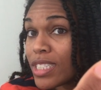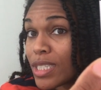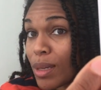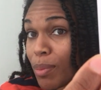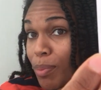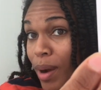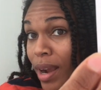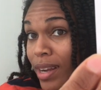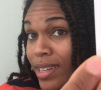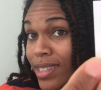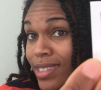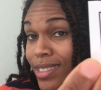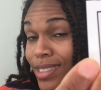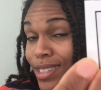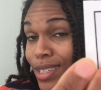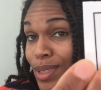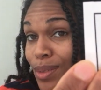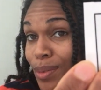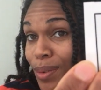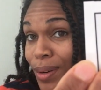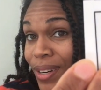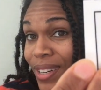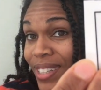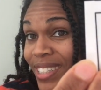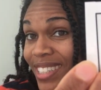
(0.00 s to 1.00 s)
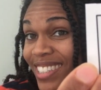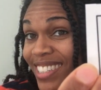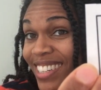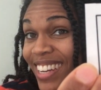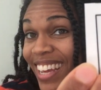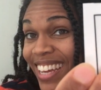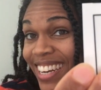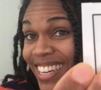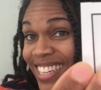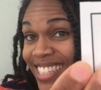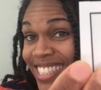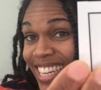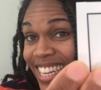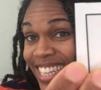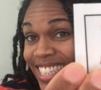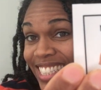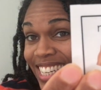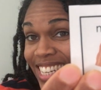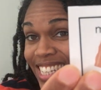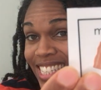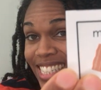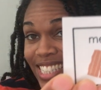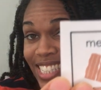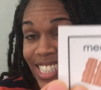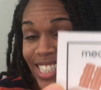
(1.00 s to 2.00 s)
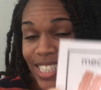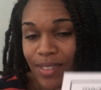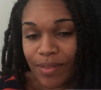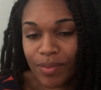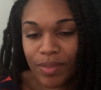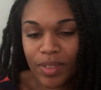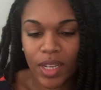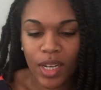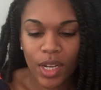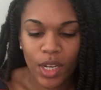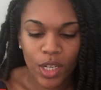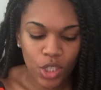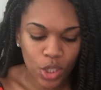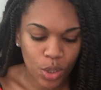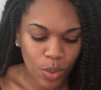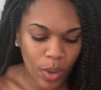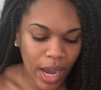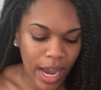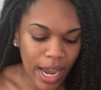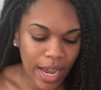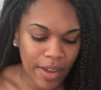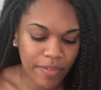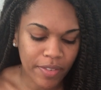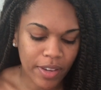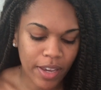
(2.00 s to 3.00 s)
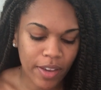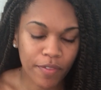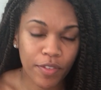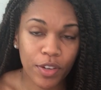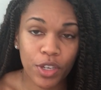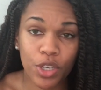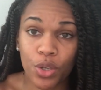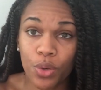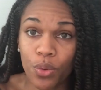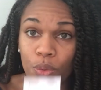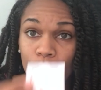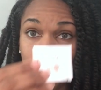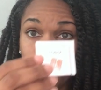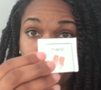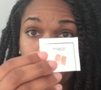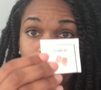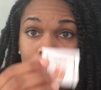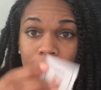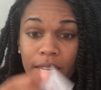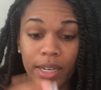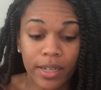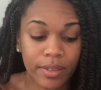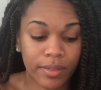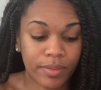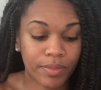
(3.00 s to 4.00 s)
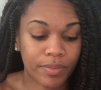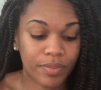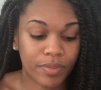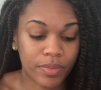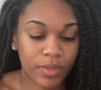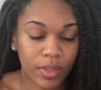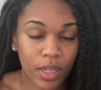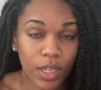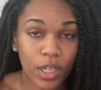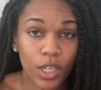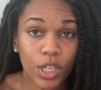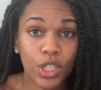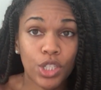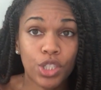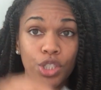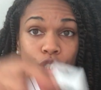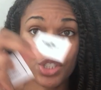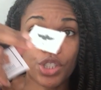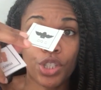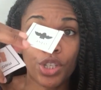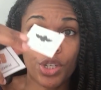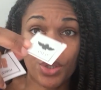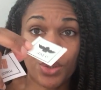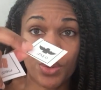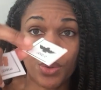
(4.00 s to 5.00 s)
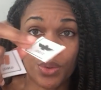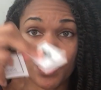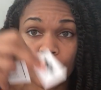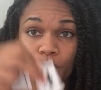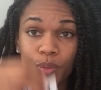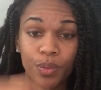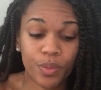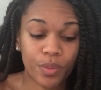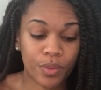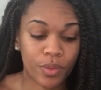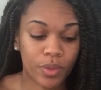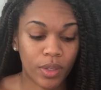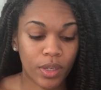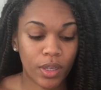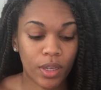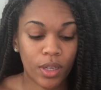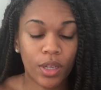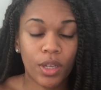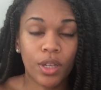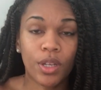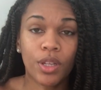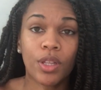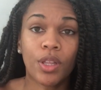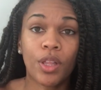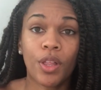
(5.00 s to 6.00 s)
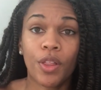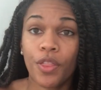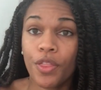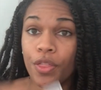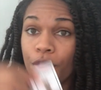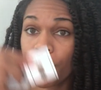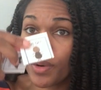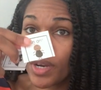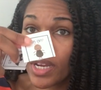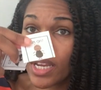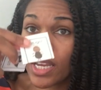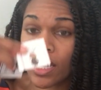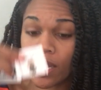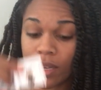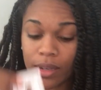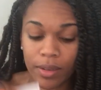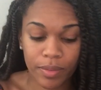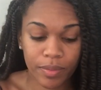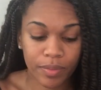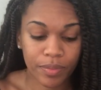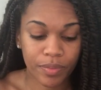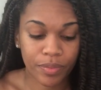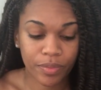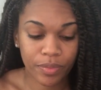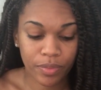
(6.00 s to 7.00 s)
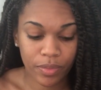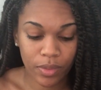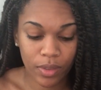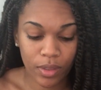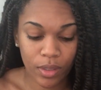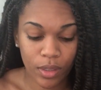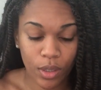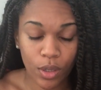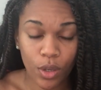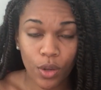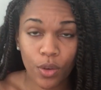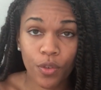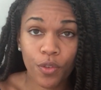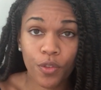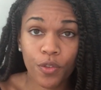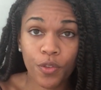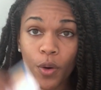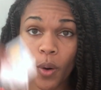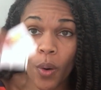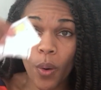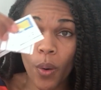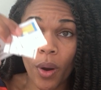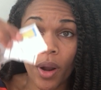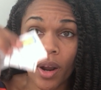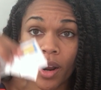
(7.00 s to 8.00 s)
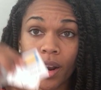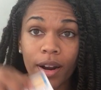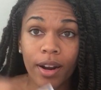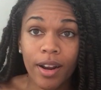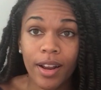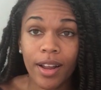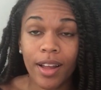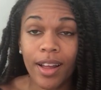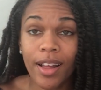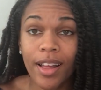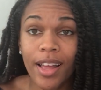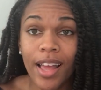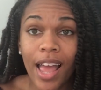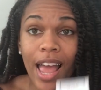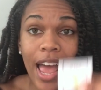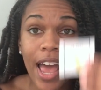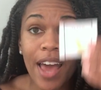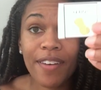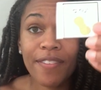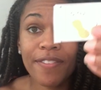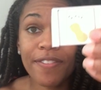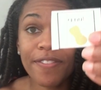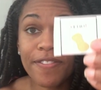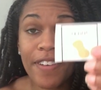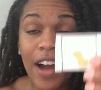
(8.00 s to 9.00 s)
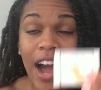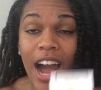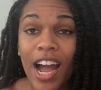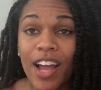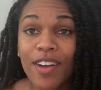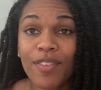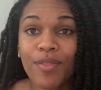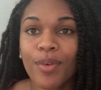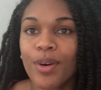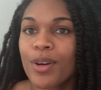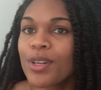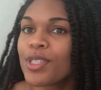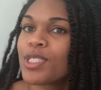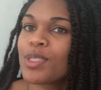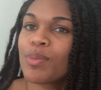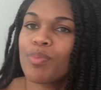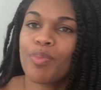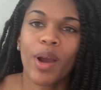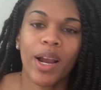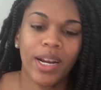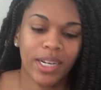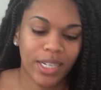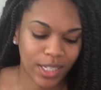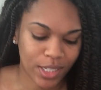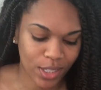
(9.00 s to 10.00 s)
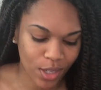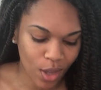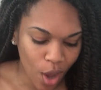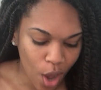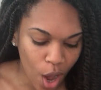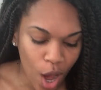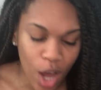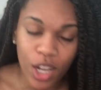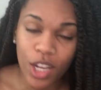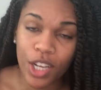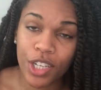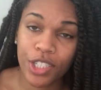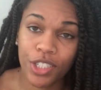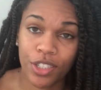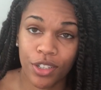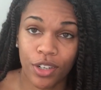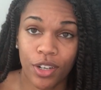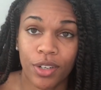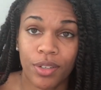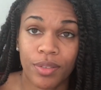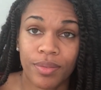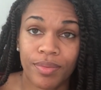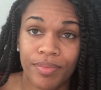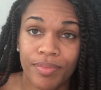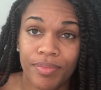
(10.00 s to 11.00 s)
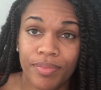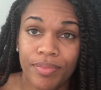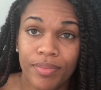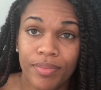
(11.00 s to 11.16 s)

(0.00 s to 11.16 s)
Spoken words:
to practice this word in a sentence. So I've given you 1, 2, 3, 4, and 5 words to practice all on your own.